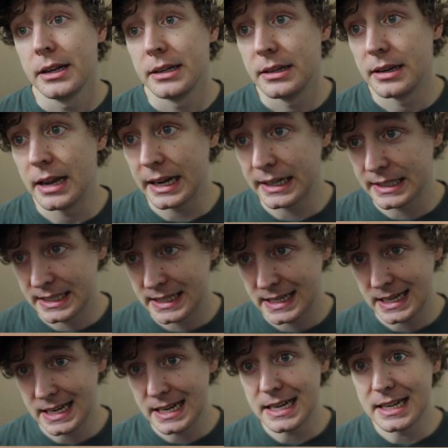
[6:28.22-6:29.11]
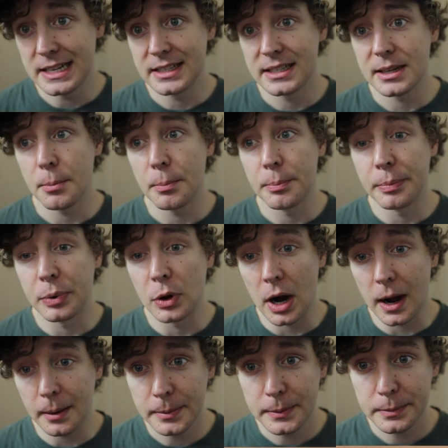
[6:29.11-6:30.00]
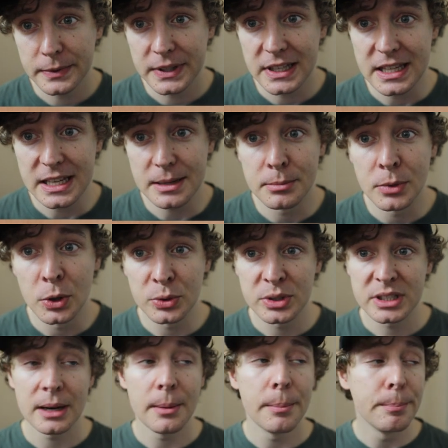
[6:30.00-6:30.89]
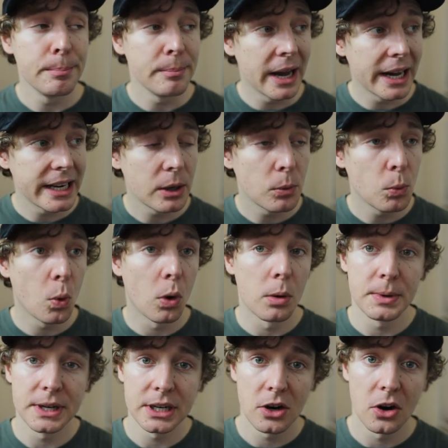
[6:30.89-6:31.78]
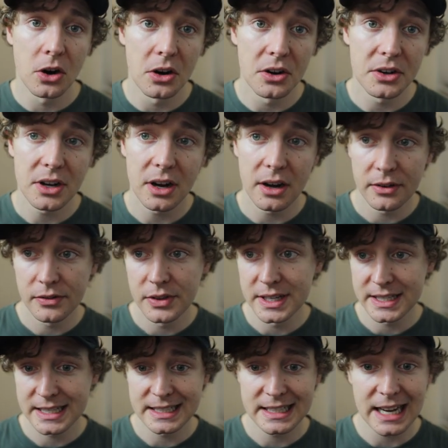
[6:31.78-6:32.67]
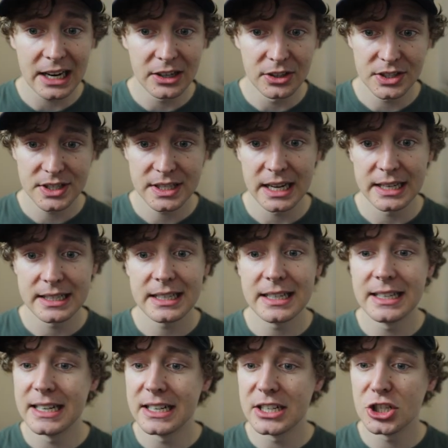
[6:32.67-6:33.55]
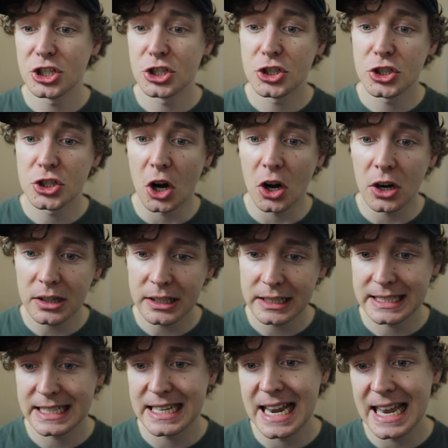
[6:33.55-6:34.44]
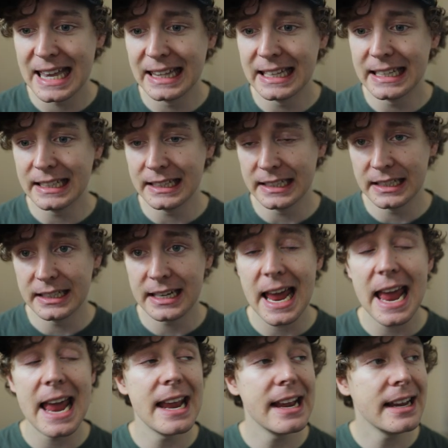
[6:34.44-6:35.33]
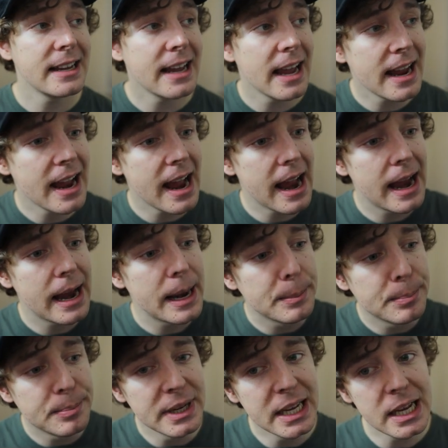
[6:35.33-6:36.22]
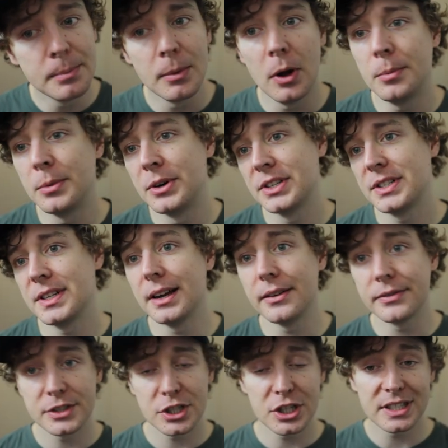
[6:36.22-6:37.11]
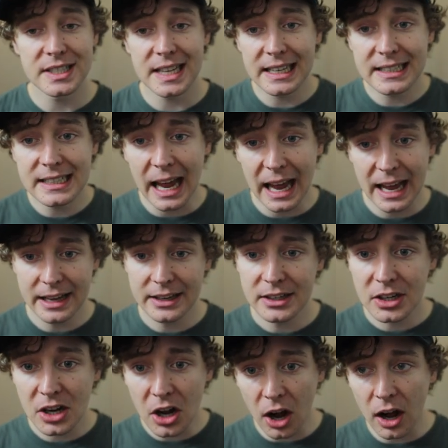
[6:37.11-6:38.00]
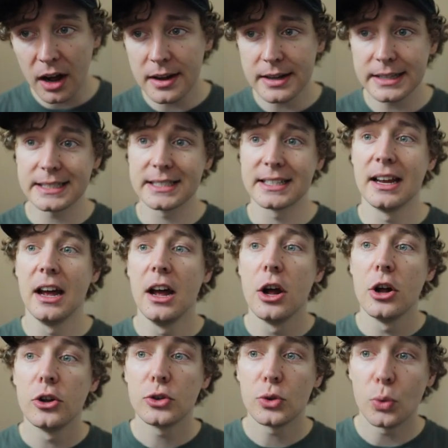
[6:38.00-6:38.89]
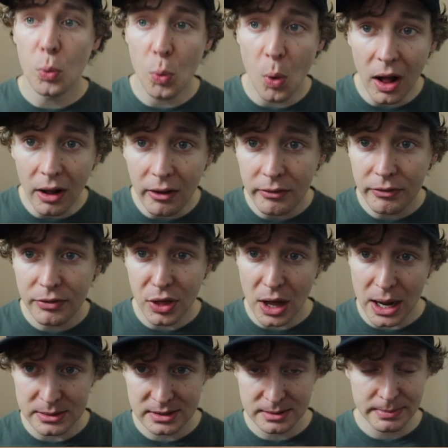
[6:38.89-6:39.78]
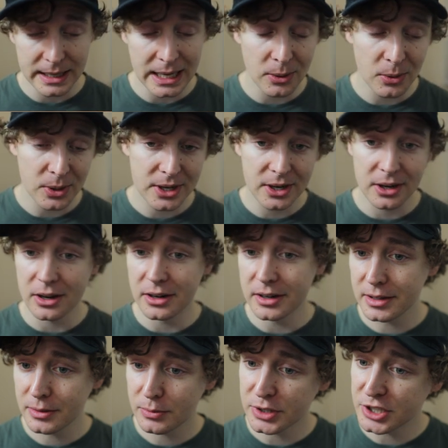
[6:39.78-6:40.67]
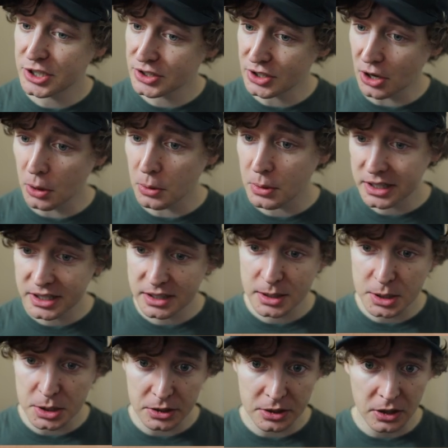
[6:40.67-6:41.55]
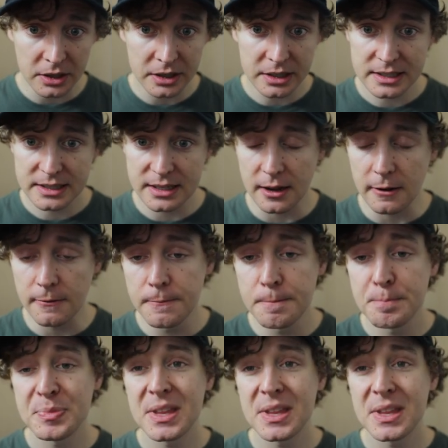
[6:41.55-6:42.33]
Next is probably the most meta warping card of this entire set. It is Charlotte Linlin, aka Big Mom herself. She's a 10 cost, 12,000 power card, which is already good on itself.